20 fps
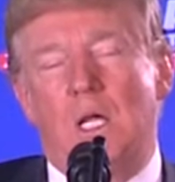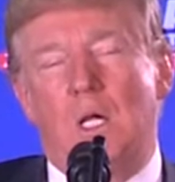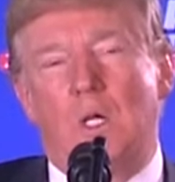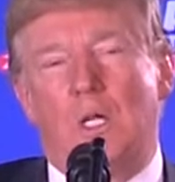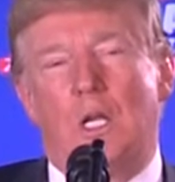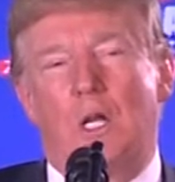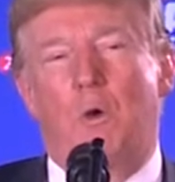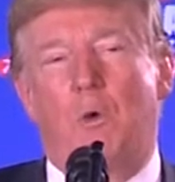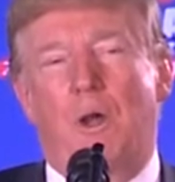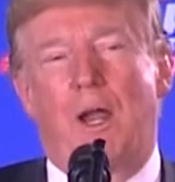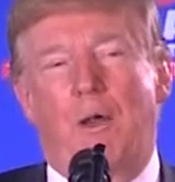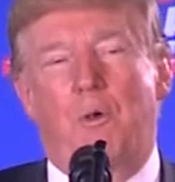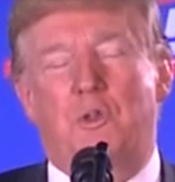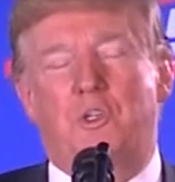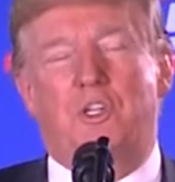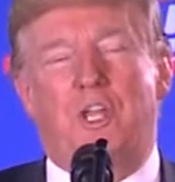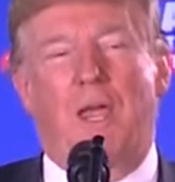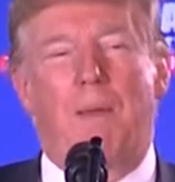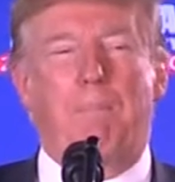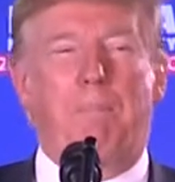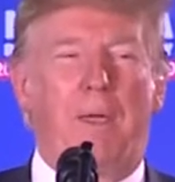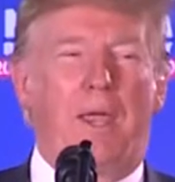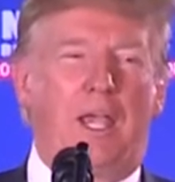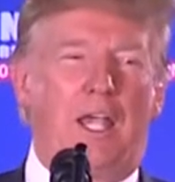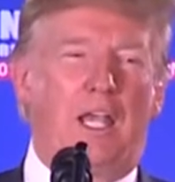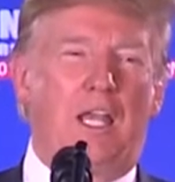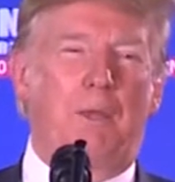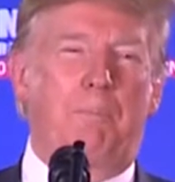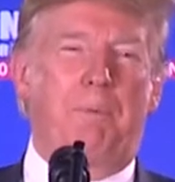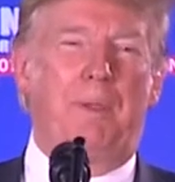you know, when I was
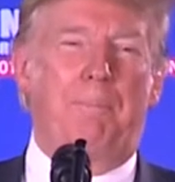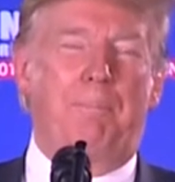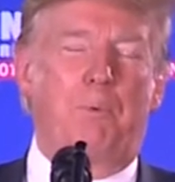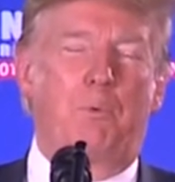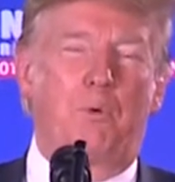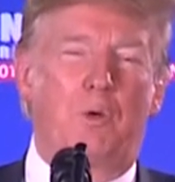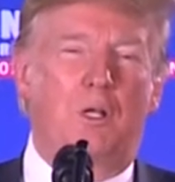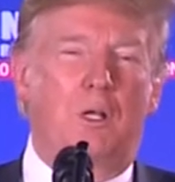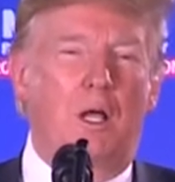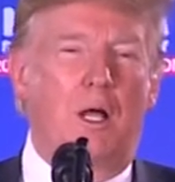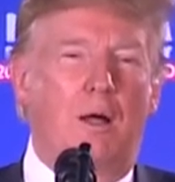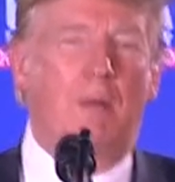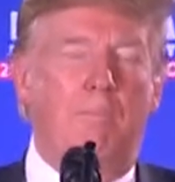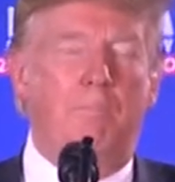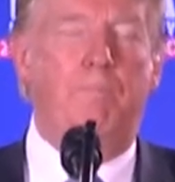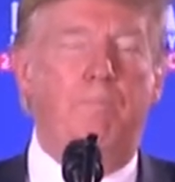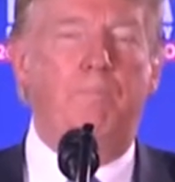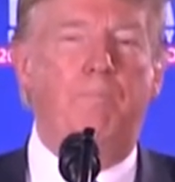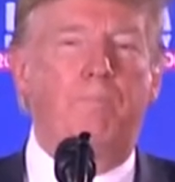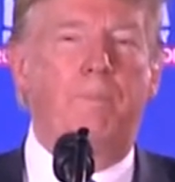campaigning, people would come